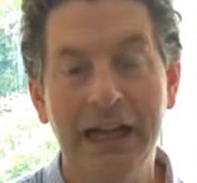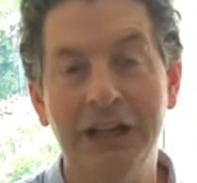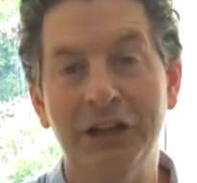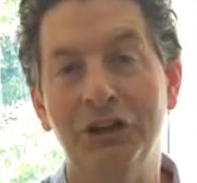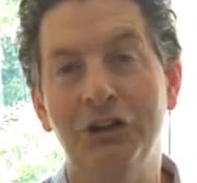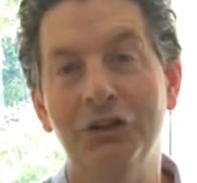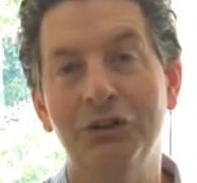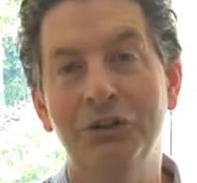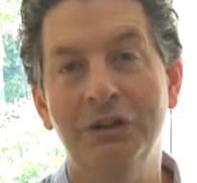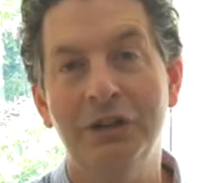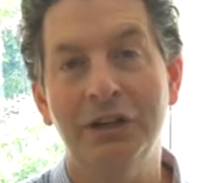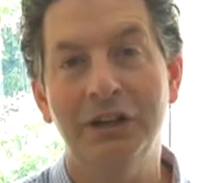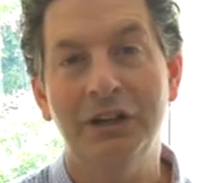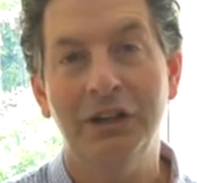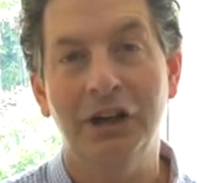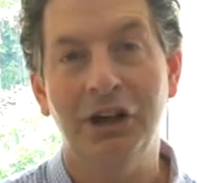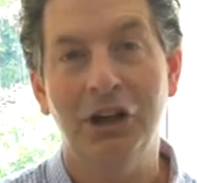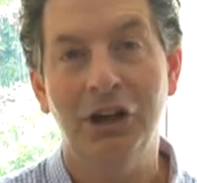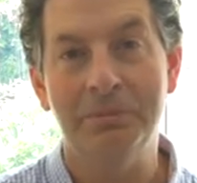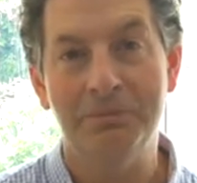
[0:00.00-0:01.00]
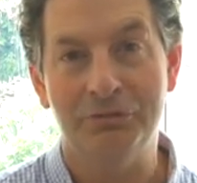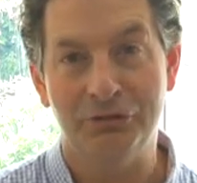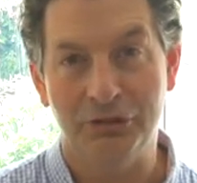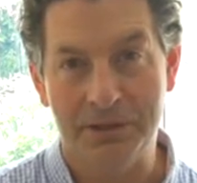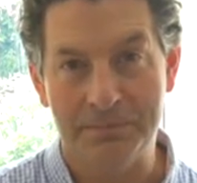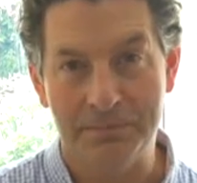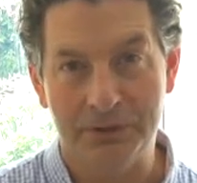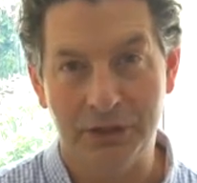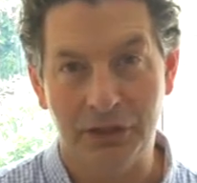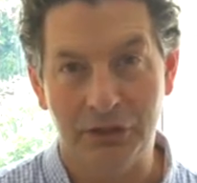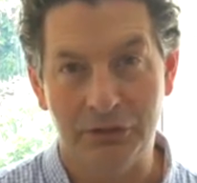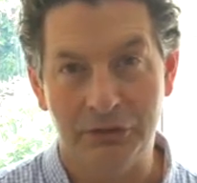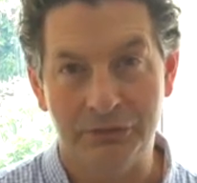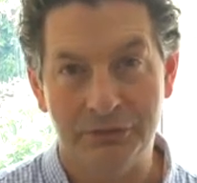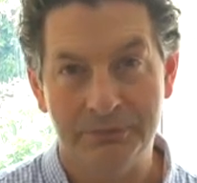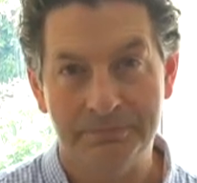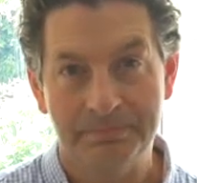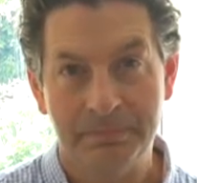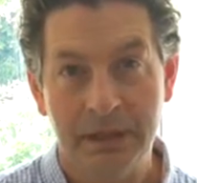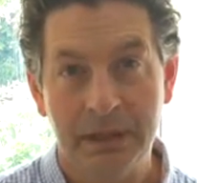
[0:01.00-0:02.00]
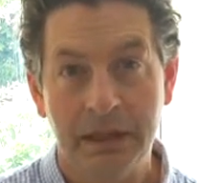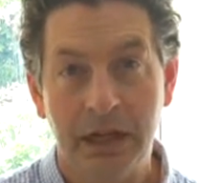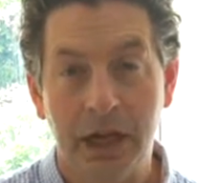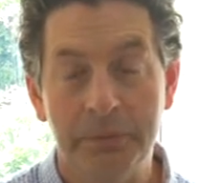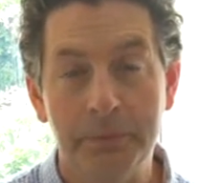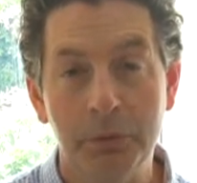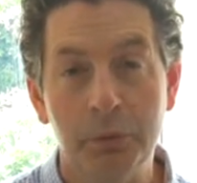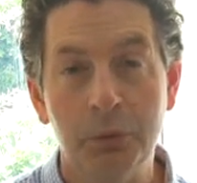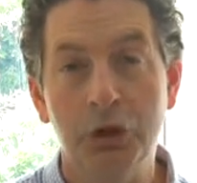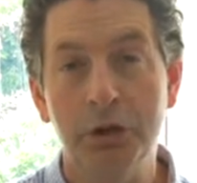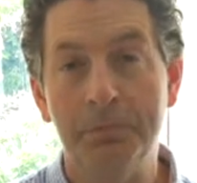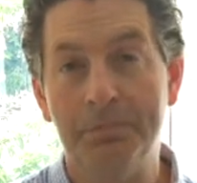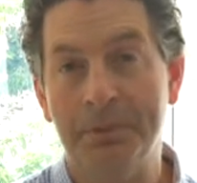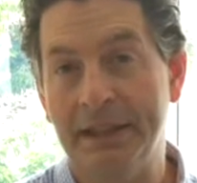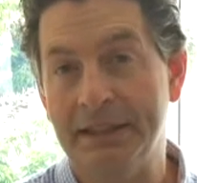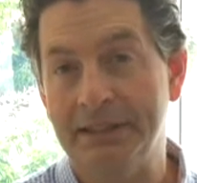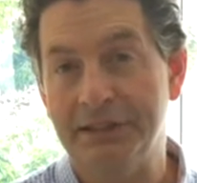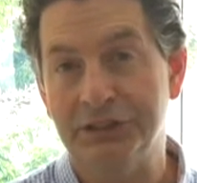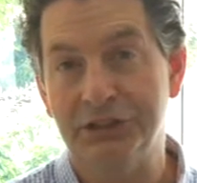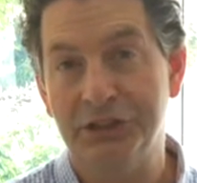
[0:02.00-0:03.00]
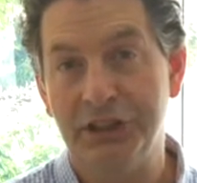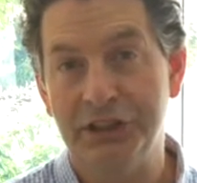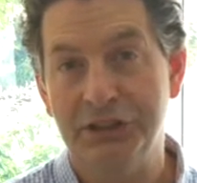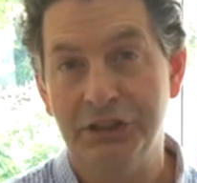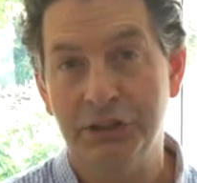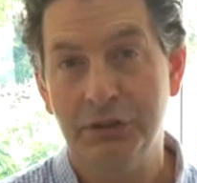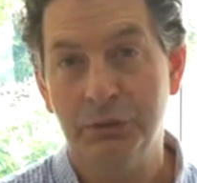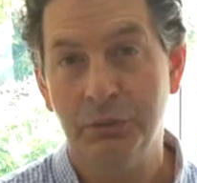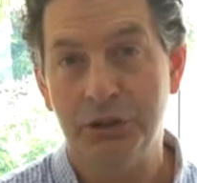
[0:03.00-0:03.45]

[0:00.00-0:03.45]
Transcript: Hello, I'm Graham Coath. I'm a workplace assessor,